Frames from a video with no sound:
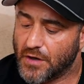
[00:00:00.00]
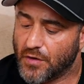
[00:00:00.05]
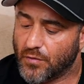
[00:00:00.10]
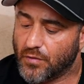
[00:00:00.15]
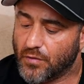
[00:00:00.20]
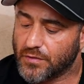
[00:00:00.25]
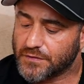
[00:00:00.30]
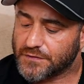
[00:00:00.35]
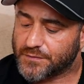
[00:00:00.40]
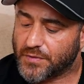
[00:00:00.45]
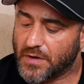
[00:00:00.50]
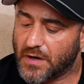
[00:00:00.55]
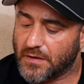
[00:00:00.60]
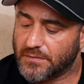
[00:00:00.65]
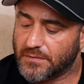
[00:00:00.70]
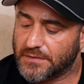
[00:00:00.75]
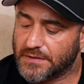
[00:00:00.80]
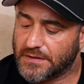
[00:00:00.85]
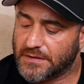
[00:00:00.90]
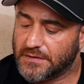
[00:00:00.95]
What was
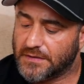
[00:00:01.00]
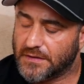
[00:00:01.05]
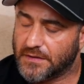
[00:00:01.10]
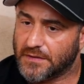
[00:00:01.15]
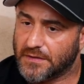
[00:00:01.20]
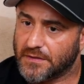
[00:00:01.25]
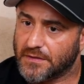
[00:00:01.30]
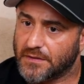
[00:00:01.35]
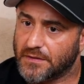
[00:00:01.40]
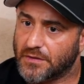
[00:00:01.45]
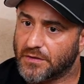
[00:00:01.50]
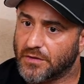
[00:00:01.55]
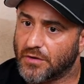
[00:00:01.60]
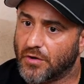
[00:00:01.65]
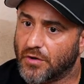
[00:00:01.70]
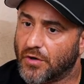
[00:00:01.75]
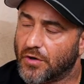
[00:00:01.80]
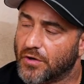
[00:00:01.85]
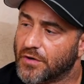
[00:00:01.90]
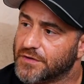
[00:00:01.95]
probably the
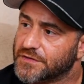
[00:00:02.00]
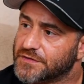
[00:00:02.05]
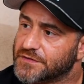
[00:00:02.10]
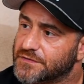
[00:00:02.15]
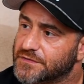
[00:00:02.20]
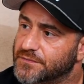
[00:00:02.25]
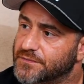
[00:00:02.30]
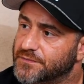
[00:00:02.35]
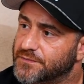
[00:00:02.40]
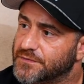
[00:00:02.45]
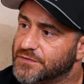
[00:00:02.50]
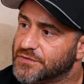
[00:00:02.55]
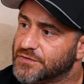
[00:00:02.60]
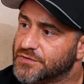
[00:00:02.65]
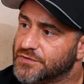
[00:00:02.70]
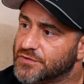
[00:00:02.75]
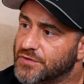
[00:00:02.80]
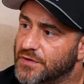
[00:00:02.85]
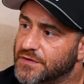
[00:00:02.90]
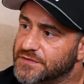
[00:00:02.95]
hardest
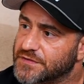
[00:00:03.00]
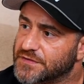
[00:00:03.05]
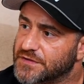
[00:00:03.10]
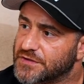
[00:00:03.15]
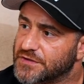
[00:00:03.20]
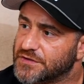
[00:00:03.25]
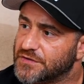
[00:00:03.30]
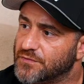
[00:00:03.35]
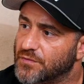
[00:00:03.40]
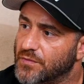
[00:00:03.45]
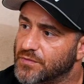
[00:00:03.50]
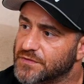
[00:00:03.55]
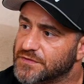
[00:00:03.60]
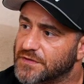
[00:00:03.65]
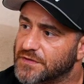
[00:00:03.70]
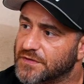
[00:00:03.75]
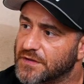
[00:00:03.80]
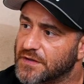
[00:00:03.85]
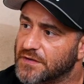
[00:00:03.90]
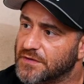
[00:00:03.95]
transition? What was
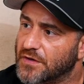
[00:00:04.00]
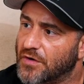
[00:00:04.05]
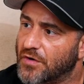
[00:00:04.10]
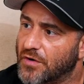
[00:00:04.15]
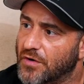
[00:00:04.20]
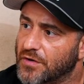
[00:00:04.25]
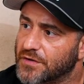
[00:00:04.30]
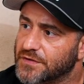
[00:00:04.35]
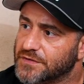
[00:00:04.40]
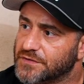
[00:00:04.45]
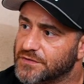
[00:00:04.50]
the thing the hardest to